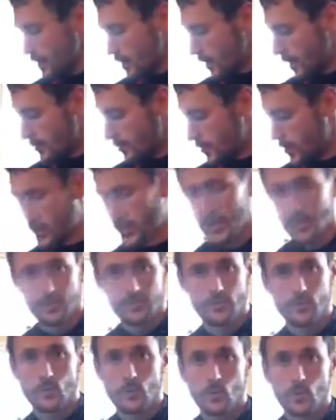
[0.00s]
I'm looking
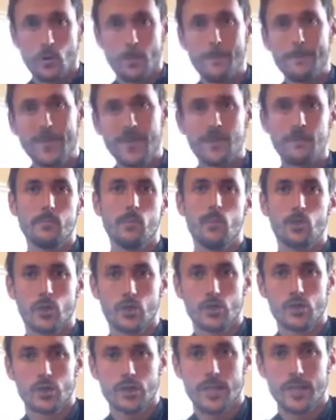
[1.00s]
for minimal
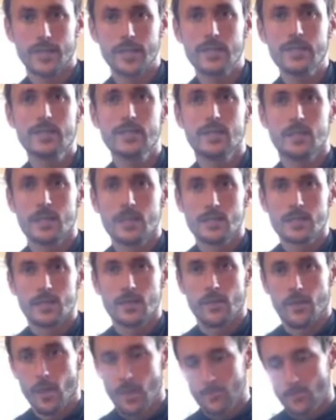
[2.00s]
cushioning so
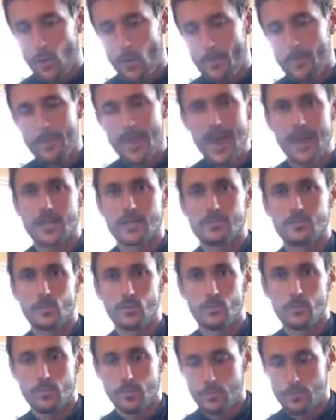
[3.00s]
that I've got
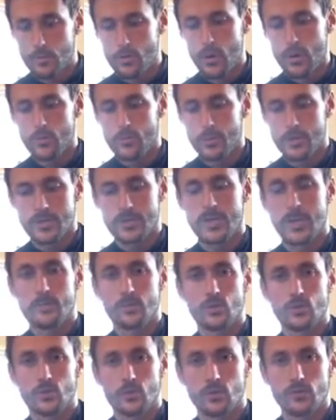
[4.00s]
maximal
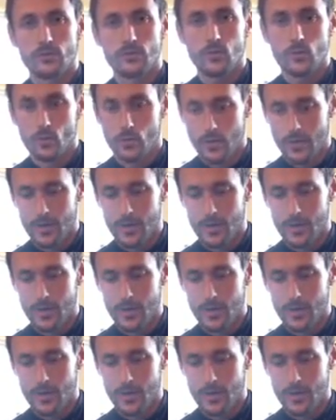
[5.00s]
proprioception on the floor.